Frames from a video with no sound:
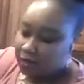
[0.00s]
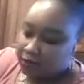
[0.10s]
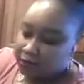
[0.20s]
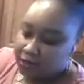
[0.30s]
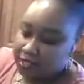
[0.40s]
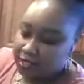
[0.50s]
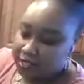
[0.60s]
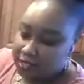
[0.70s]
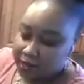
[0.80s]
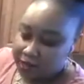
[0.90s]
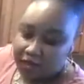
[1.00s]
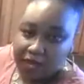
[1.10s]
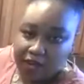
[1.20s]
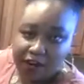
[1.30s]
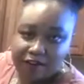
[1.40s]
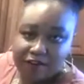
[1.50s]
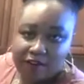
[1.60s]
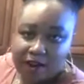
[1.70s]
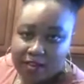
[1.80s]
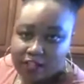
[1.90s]
this is the air
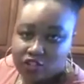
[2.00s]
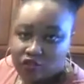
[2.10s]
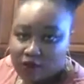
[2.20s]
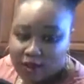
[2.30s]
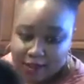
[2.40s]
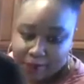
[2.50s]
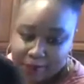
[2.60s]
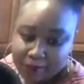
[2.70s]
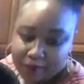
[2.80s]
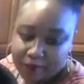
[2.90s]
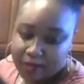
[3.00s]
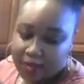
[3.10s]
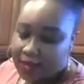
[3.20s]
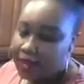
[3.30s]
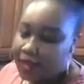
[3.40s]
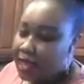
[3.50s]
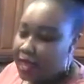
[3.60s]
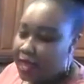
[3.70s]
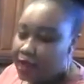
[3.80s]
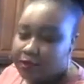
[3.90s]
frying tray. Okay.
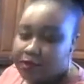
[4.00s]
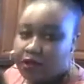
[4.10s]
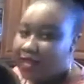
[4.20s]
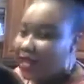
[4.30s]
So I